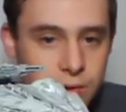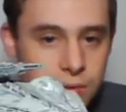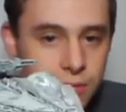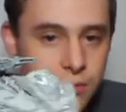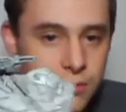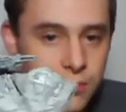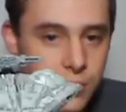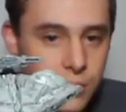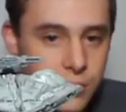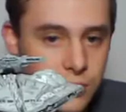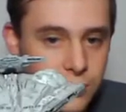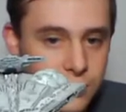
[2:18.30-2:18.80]

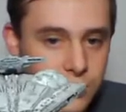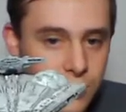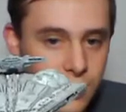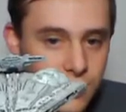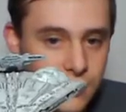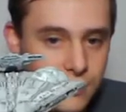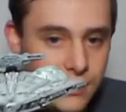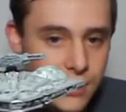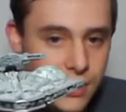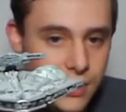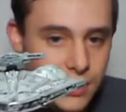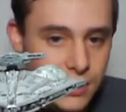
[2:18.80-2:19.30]
full front
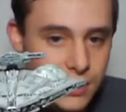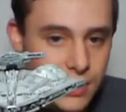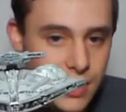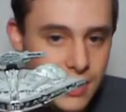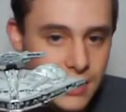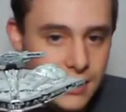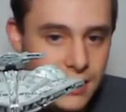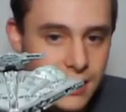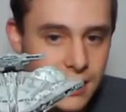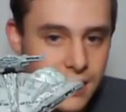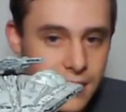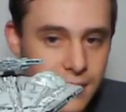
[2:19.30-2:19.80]
view
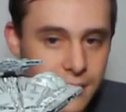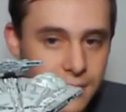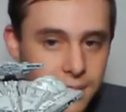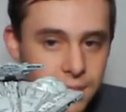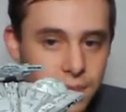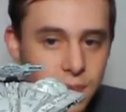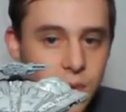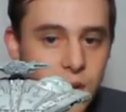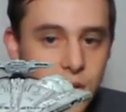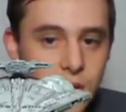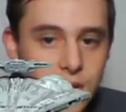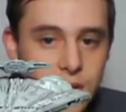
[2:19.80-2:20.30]
right there,
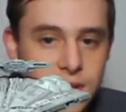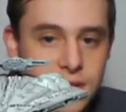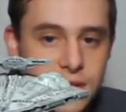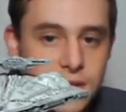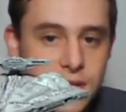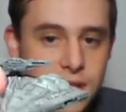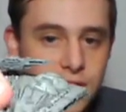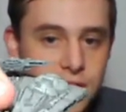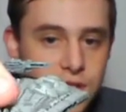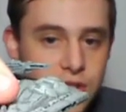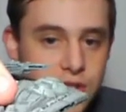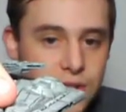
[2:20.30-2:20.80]
where you can see
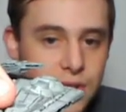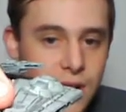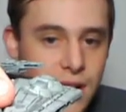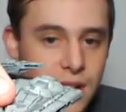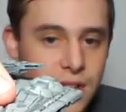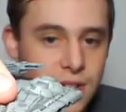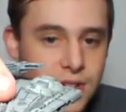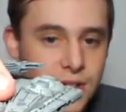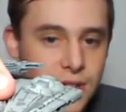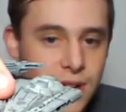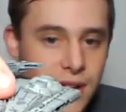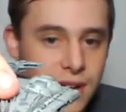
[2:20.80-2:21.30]
the
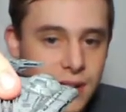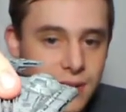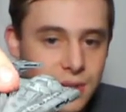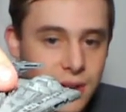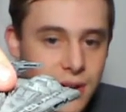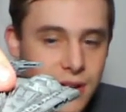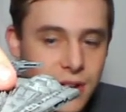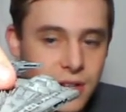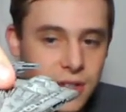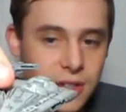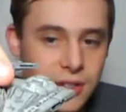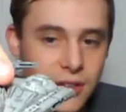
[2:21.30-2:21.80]
trench right
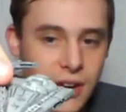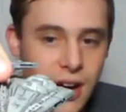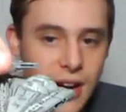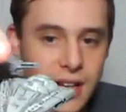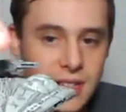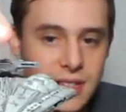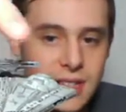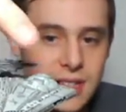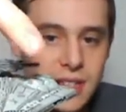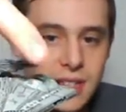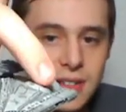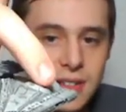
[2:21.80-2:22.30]
running
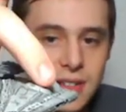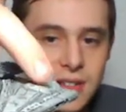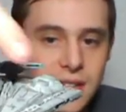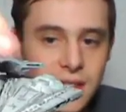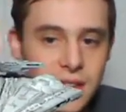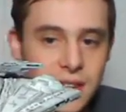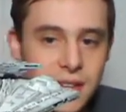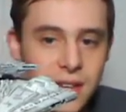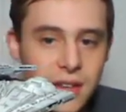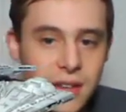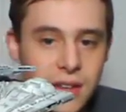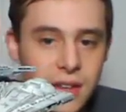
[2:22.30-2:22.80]
across here, and
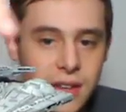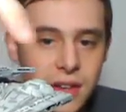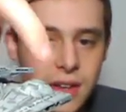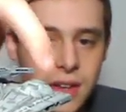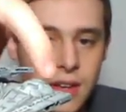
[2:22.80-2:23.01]
then the